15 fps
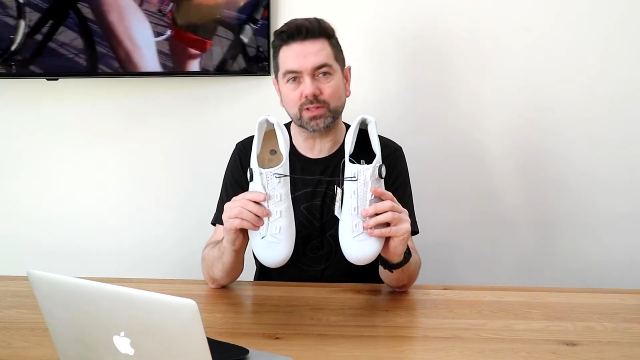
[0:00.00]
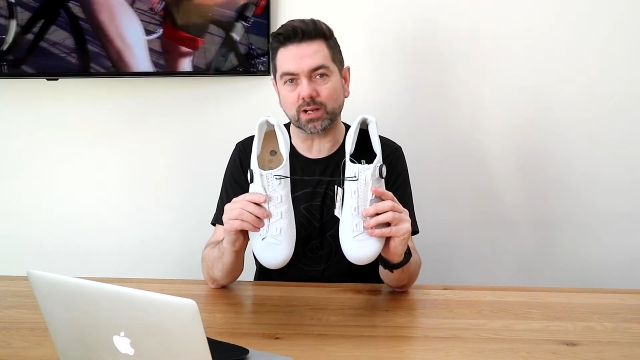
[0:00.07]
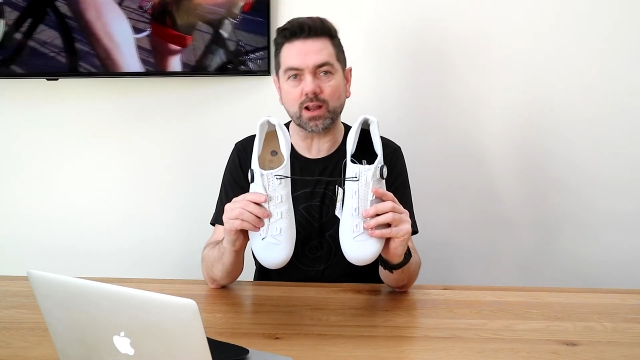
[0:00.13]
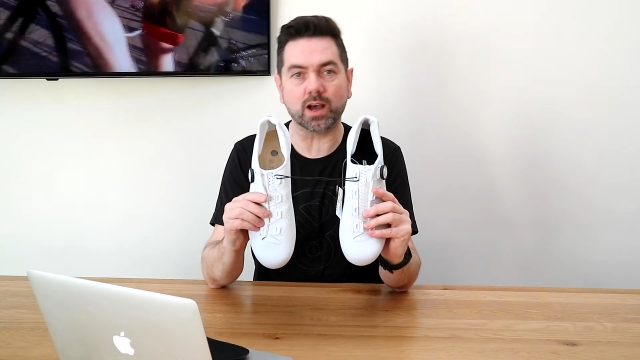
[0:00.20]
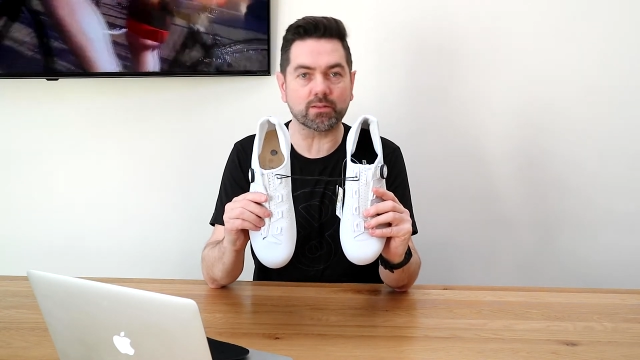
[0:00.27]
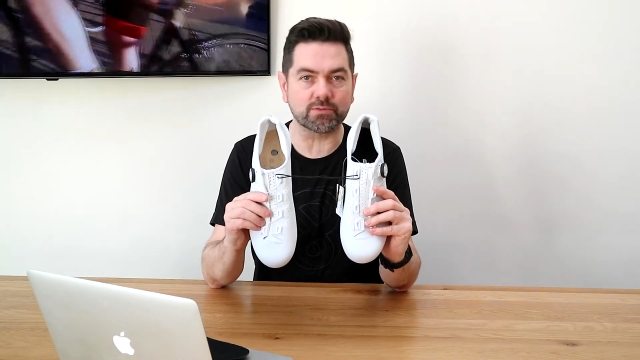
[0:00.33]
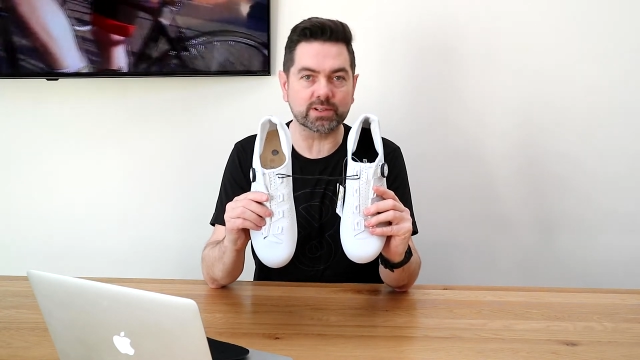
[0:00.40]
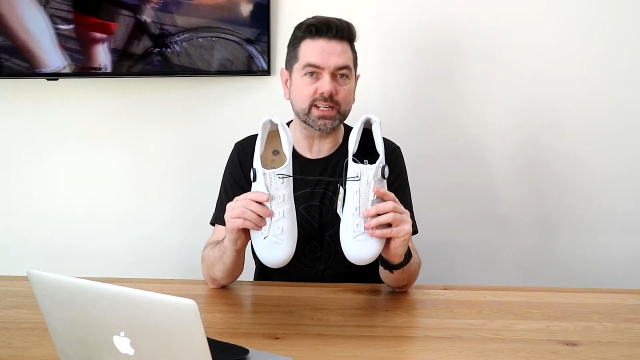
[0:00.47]
they're
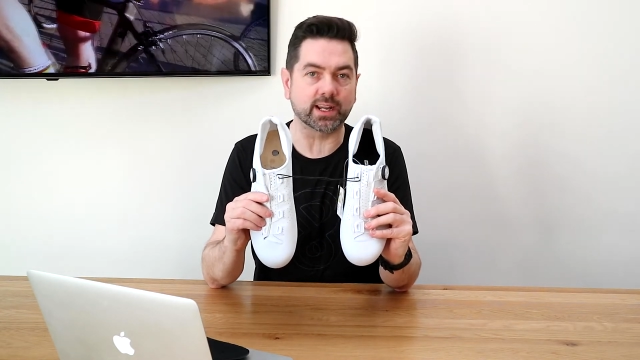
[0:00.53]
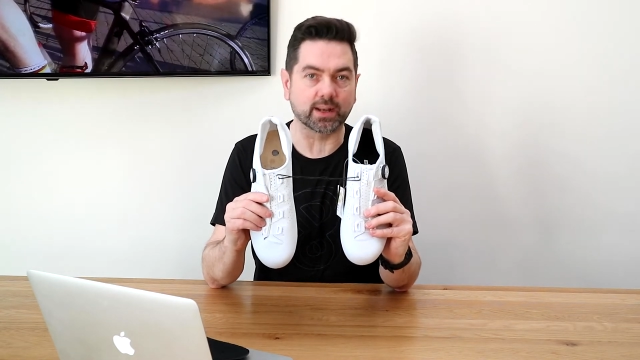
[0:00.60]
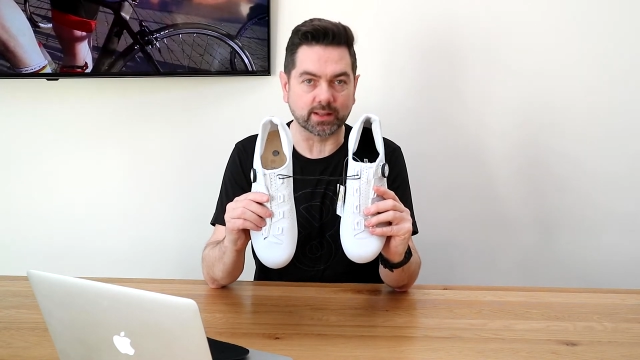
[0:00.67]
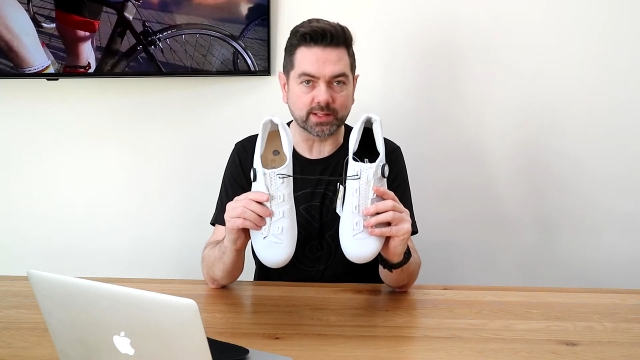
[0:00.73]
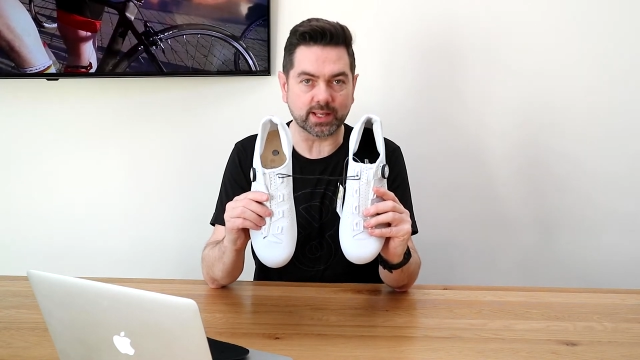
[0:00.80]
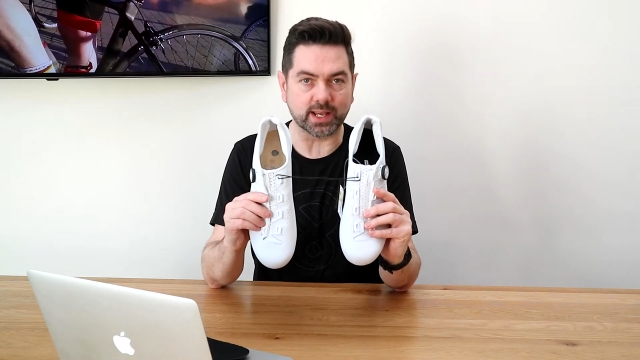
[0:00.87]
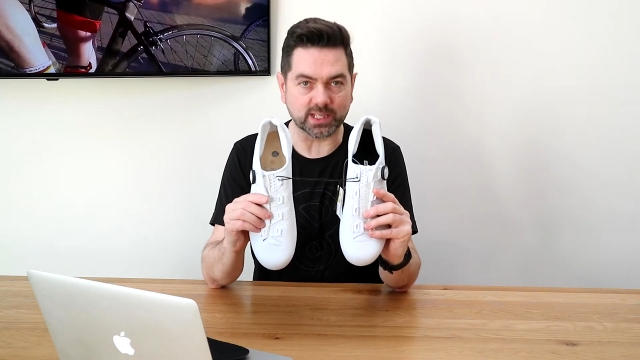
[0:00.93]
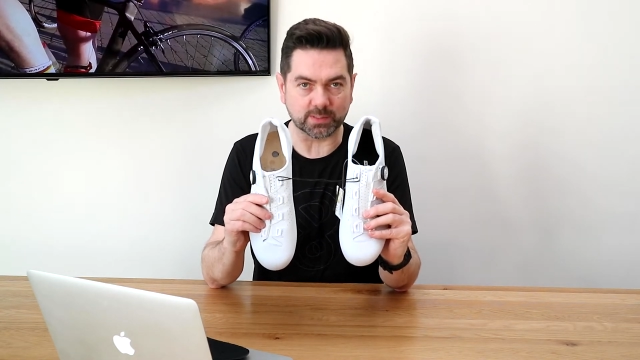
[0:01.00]
not
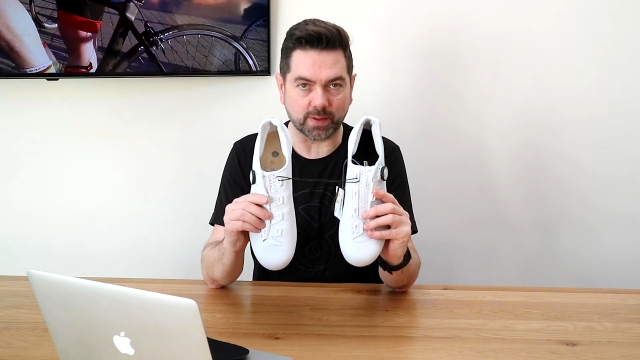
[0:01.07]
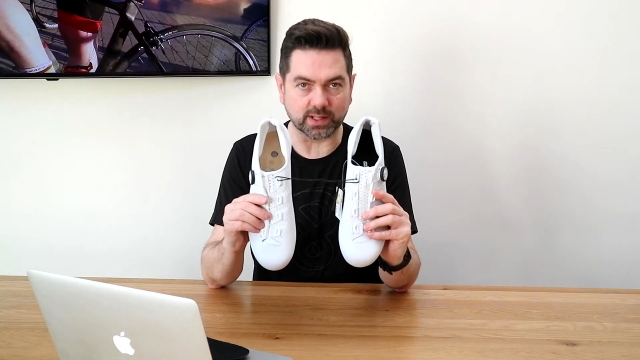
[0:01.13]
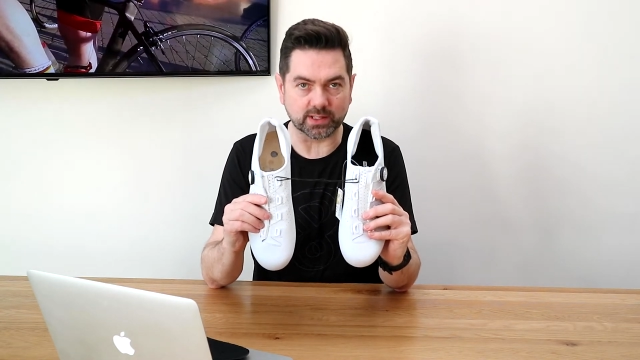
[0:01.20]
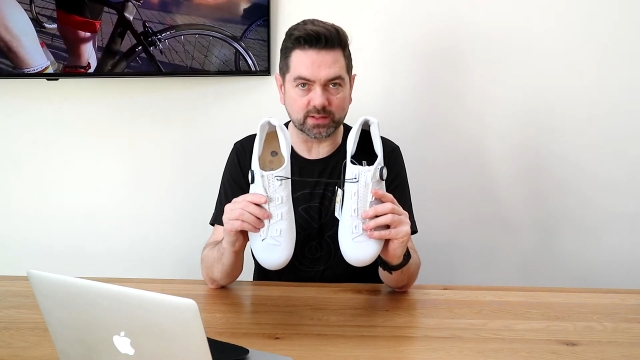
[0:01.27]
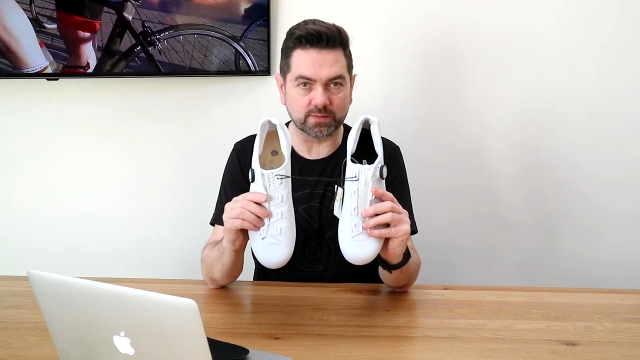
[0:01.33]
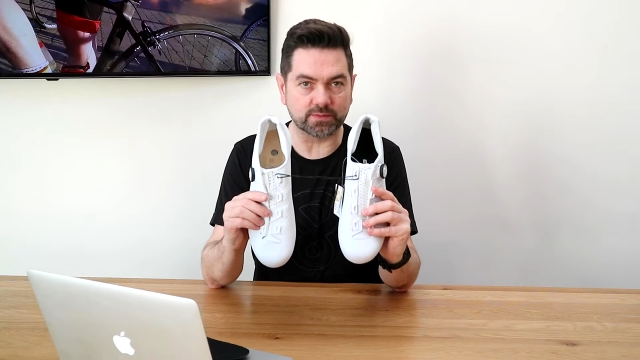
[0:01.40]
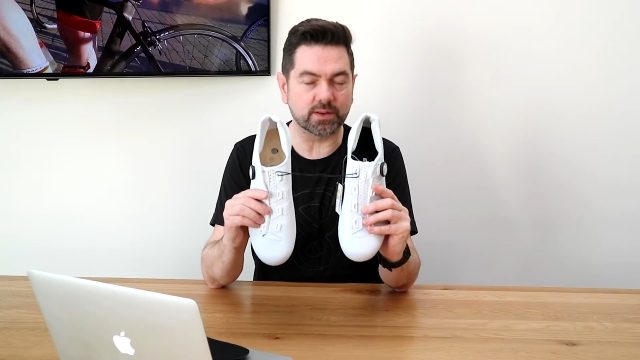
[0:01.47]
ridiculously expensive.